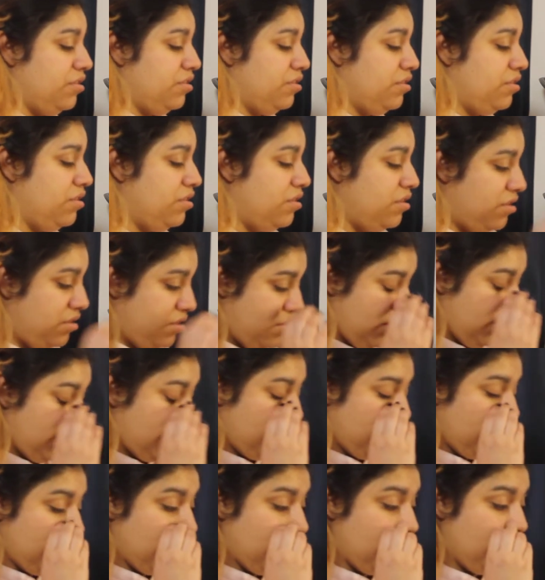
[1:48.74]

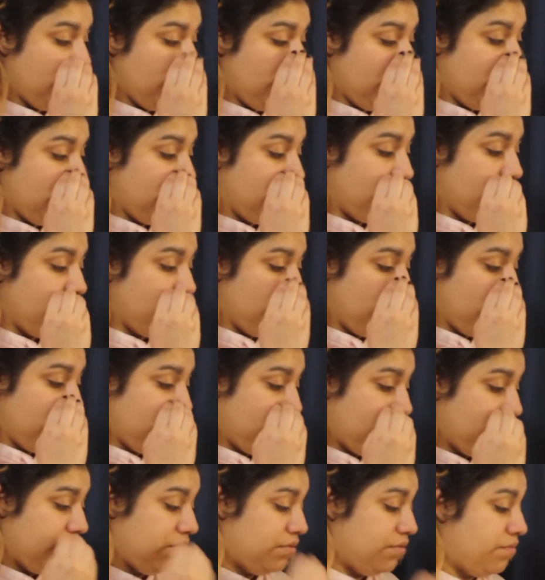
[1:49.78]

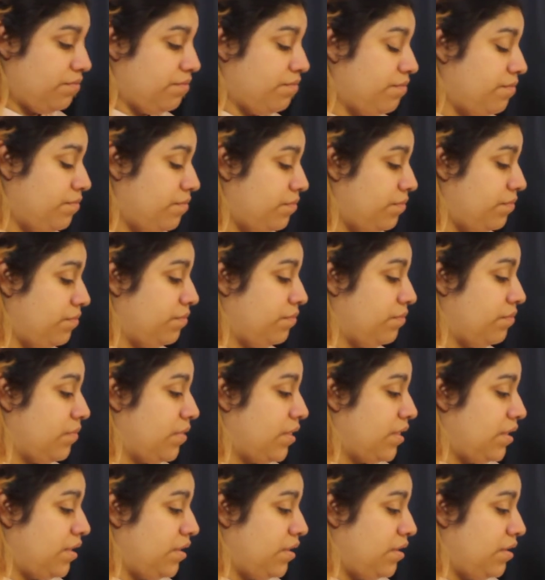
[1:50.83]

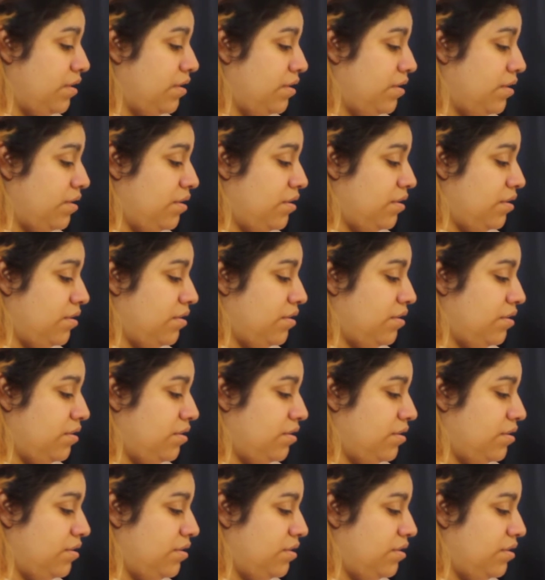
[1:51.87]

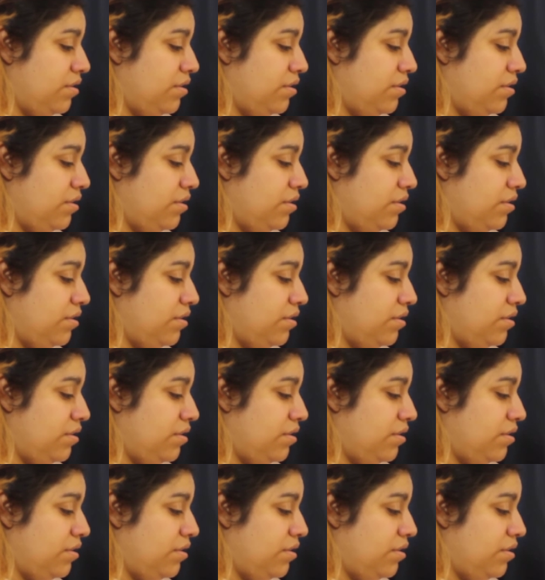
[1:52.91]
No one is speaking in this clip.